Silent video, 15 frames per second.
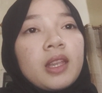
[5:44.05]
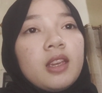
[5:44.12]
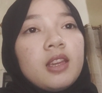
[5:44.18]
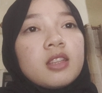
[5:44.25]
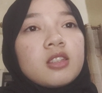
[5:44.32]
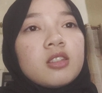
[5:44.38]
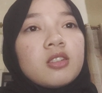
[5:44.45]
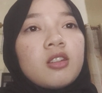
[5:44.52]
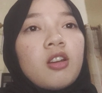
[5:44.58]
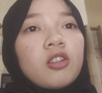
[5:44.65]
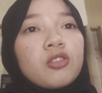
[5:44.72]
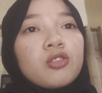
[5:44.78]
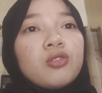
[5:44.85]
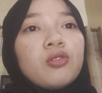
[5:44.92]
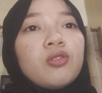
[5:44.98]
is
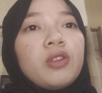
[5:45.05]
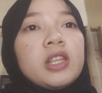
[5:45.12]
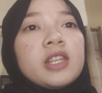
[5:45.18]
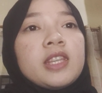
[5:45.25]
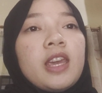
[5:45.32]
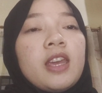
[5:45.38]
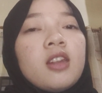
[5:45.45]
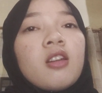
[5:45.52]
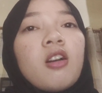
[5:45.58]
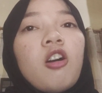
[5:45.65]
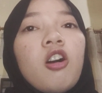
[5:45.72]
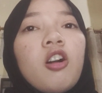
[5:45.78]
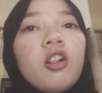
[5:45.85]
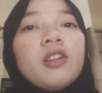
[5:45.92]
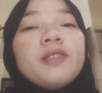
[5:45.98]
not to retain
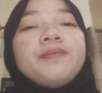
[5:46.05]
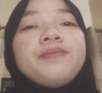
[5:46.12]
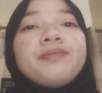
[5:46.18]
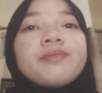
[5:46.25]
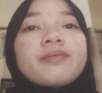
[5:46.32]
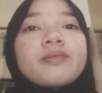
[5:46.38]
all